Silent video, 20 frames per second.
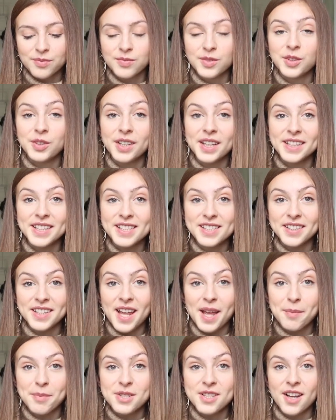You can get these on
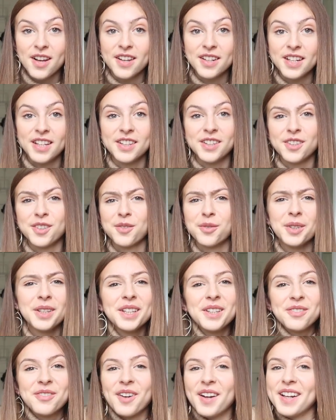Amazon, and they're
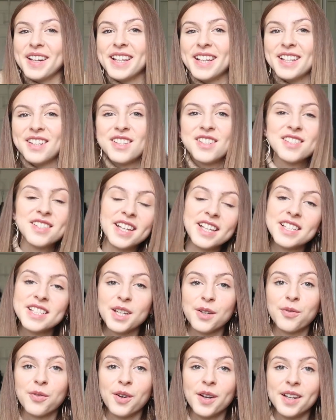really funny and just like
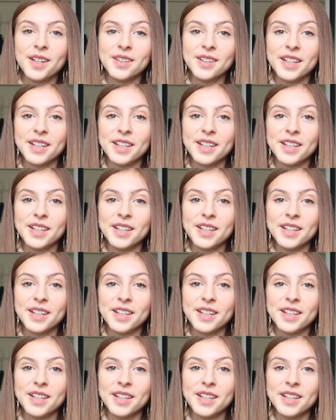different.